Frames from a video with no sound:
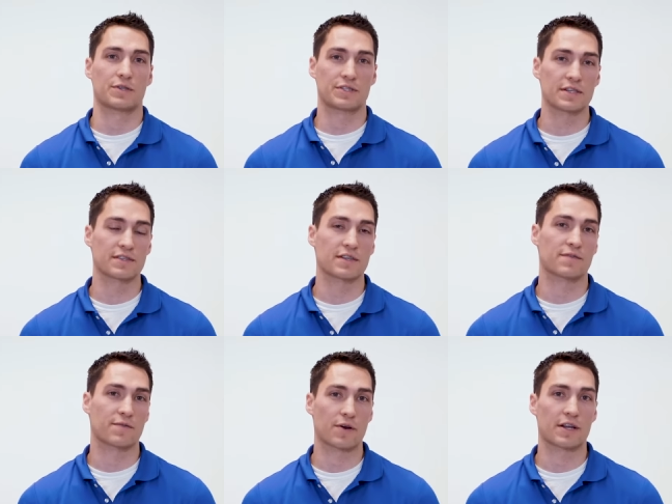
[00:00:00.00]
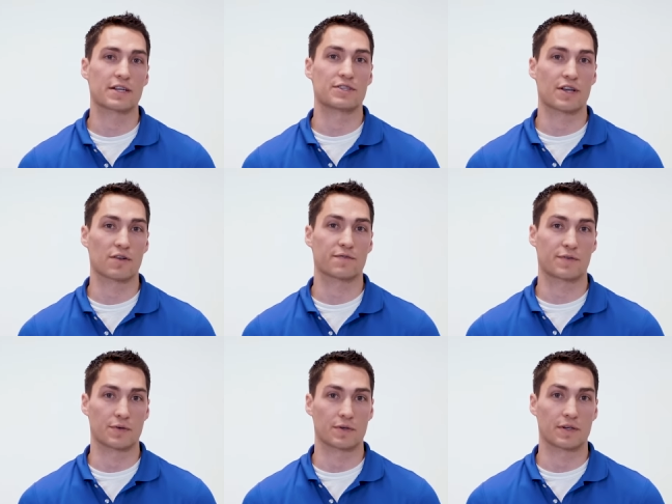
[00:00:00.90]
To assist in avoiding gelled
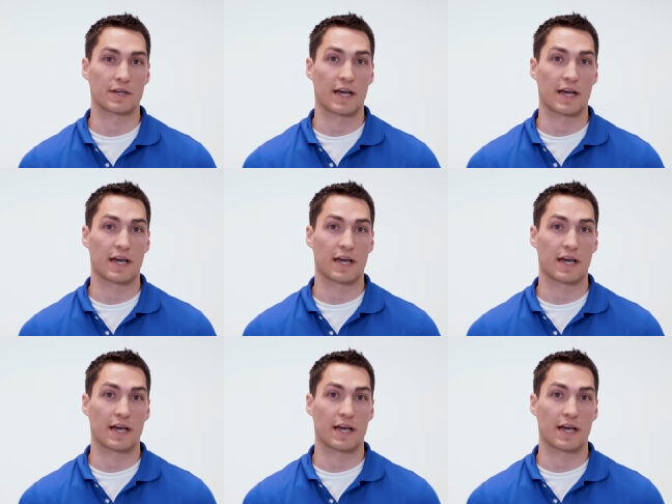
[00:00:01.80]
fuel